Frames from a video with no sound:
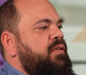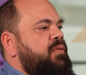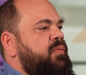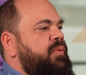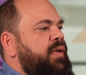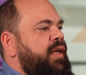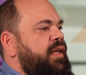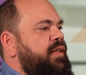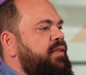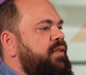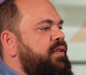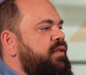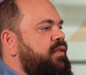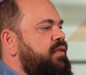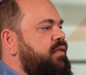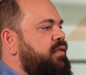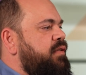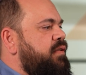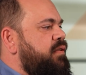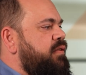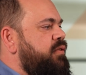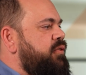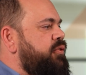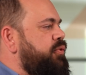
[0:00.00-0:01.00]
We had
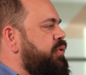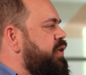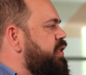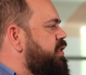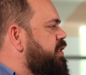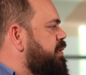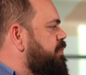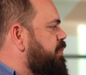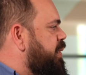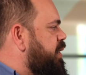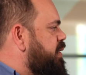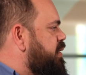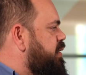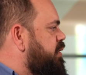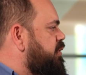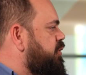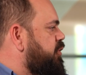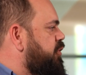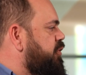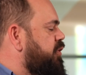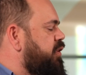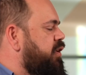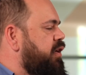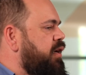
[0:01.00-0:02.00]
the US
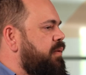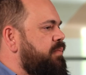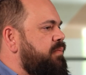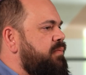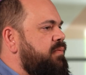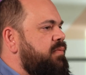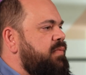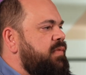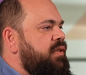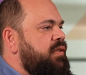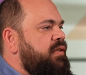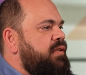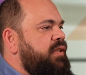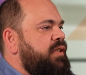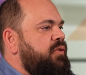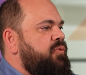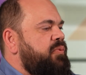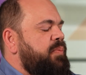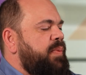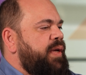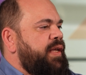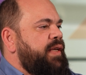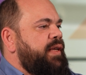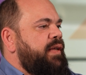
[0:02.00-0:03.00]
ambassador come in
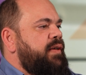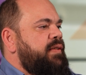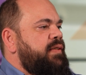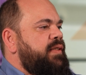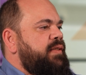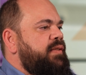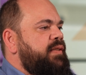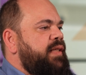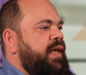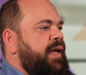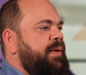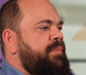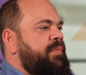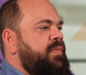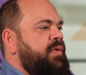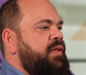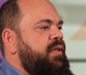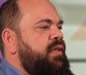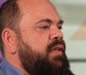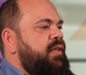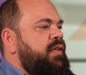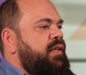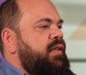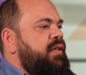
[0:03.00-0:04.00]
Romania at the time,
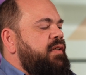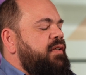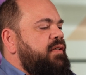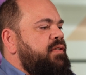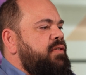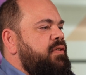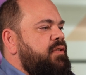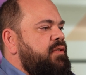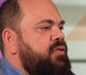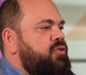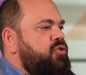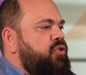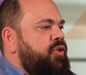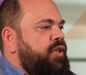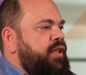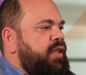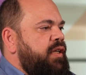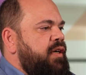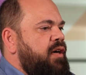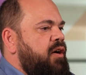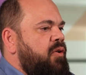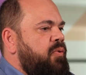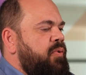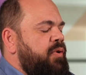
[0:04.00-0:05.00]

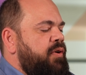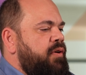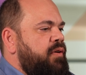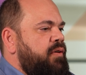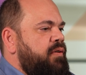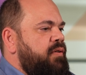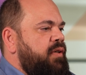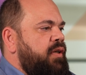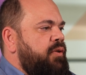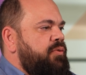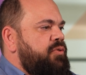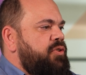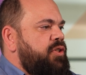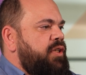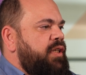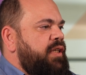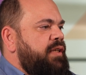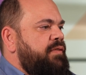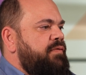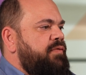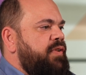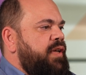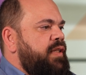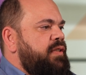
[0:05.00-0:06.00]
joining our launching
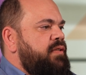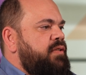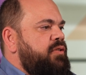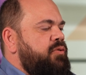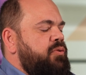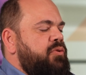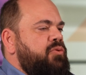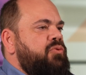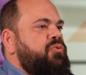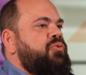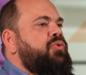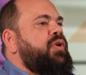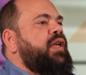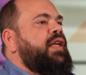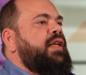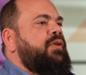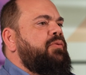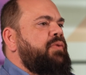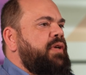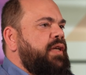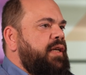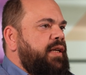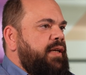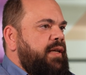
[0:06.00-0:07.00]
events. It was really,
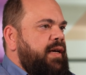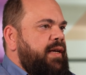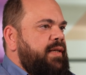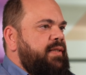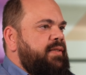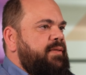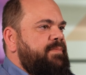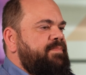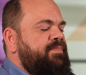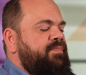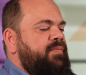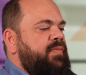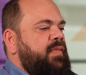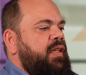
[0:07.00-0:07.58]
really nice.